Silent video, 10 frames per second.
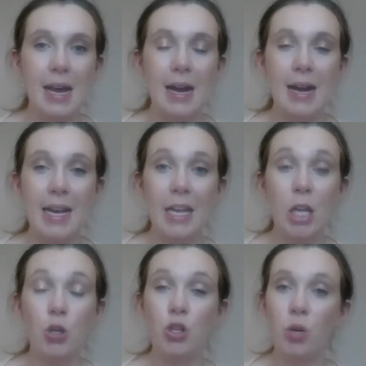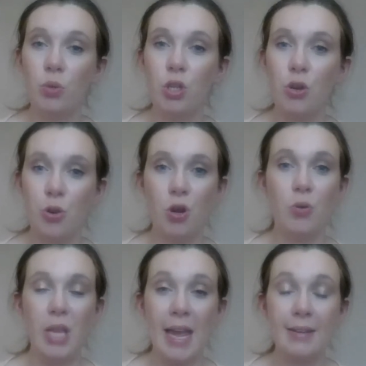I don't know
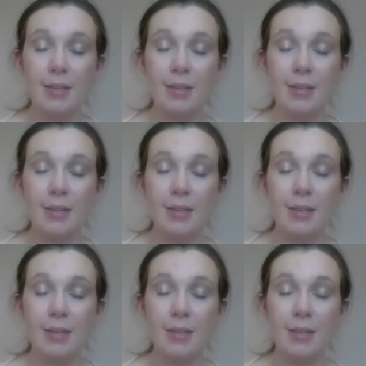yet.